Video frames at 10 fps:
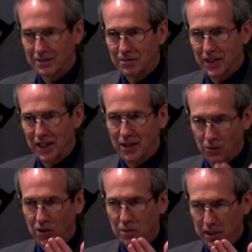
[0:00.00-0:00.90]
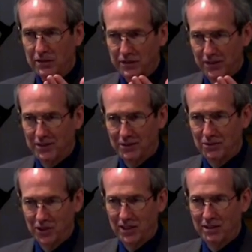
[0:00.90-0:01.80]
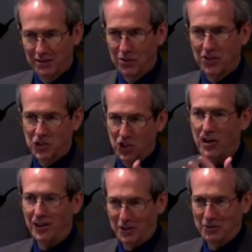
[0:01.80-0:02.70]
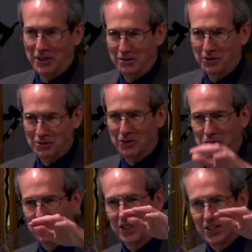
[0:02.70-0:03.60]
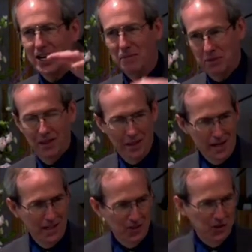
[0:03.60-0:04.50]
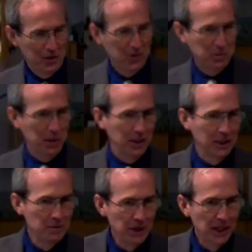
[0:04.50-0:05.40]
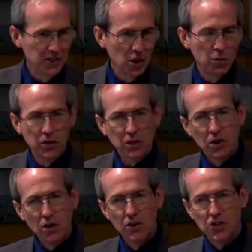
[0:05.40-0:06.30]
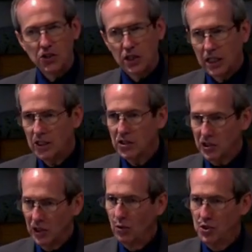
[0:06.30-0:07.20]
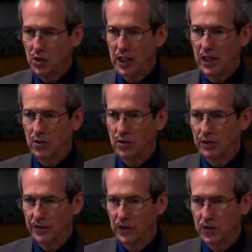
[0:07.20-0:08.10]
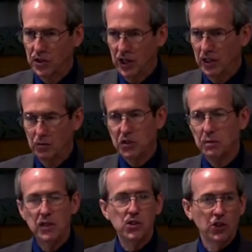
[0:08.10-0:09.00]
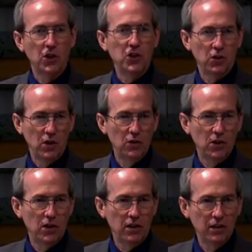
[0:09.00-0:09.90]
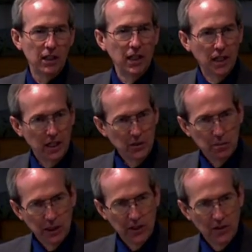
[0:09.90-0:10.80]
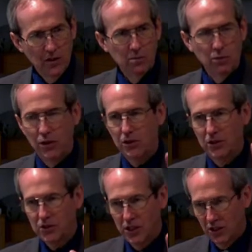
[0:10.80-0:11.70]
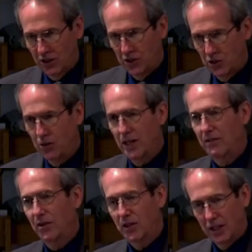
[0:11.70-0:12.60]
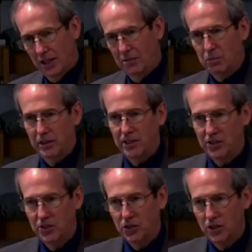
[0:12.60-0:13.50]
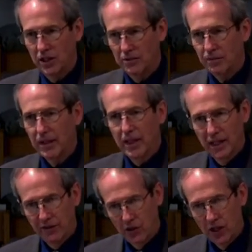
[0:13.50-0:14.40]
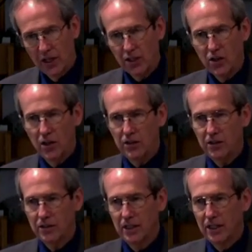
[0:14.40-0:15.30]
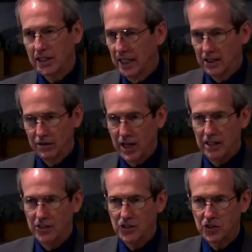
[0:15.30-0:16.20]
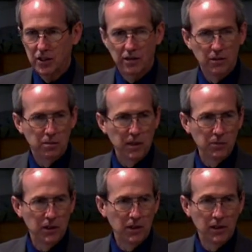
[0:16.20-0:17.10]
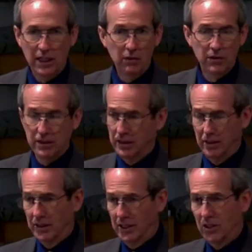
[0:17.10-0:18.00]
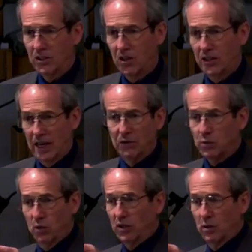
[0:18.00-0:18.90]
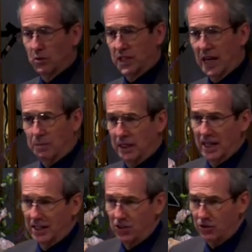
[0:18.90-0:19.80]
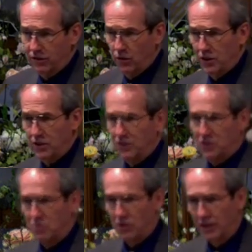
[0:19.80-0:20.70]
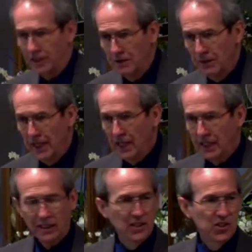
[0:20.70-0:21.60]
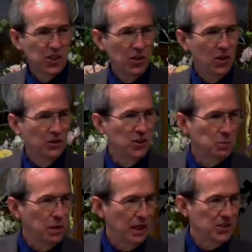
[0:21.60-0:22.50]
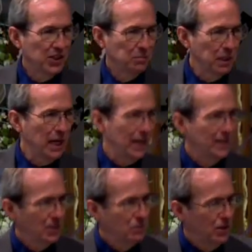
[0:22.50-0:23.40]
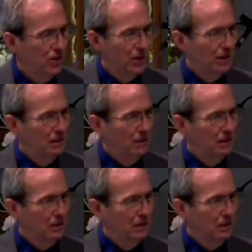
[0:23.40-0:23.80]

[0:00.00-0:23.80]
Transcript: uh, we're the big, we're the we're the shark or whatever. We're, we're, we're the top of the line, so to speak. So I want to encourage you to eat as low as you can on the food chain, which means you go to your own garden and you pick your own produce or you do whatever and please enjoy it. If you're not a gardener, take advantage of the people that are. Oh, that are gardening. I was wondering what was happening out here in the foyer this morning, and I see all these plastic bags. I'm going,